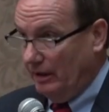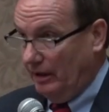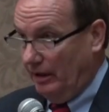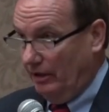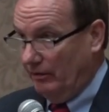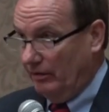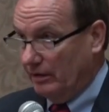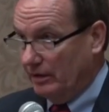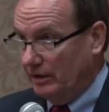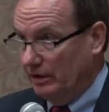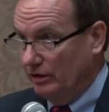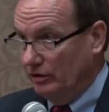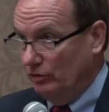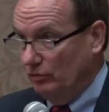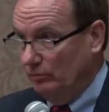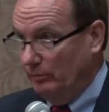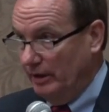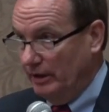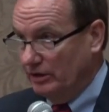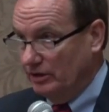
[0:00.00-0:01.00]
Erica,
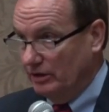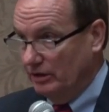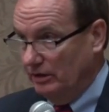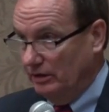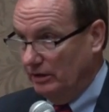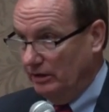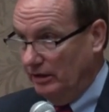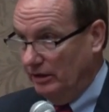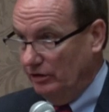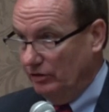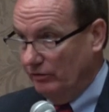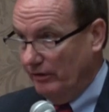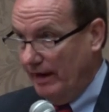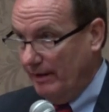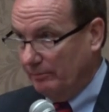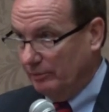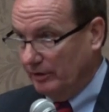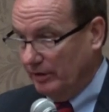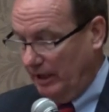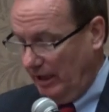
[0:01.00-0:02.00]
you mentioned in your
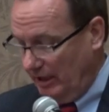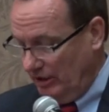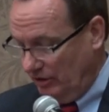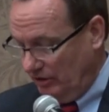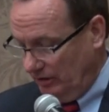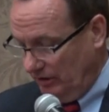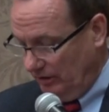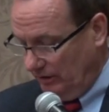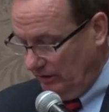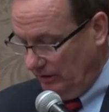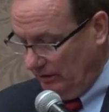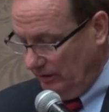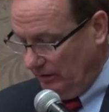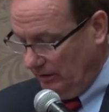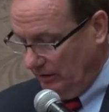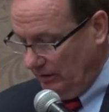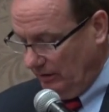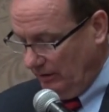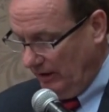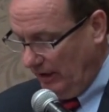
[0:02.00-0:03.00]
application
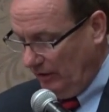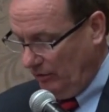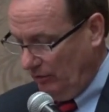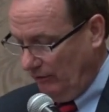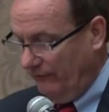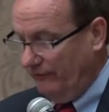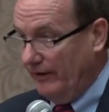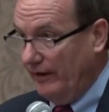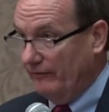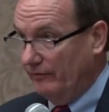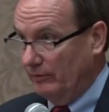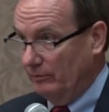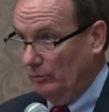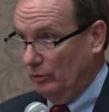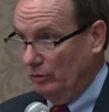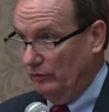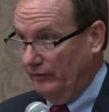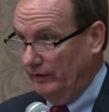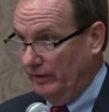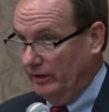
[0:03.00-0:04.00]
that your favorite
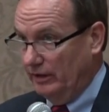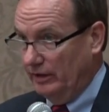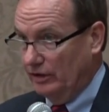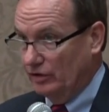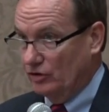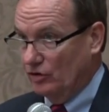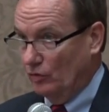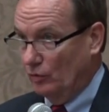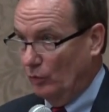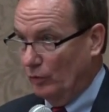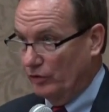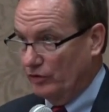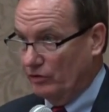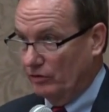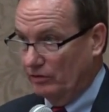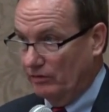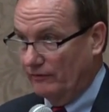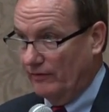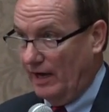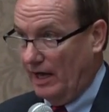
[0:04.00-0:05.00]
movie is The
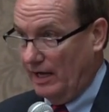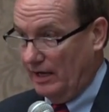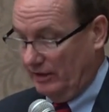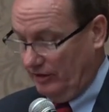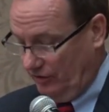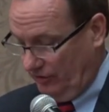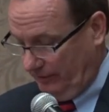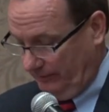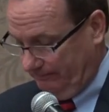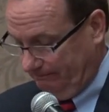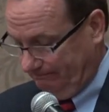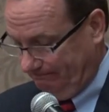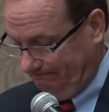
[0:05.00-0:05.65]
Wizard of Oz.